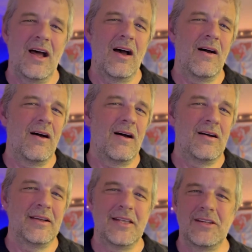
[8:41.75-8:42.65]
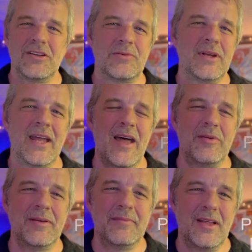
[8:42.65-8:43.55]
Again, just
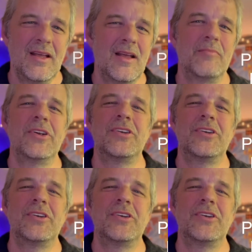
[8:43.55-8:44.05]
recapping, be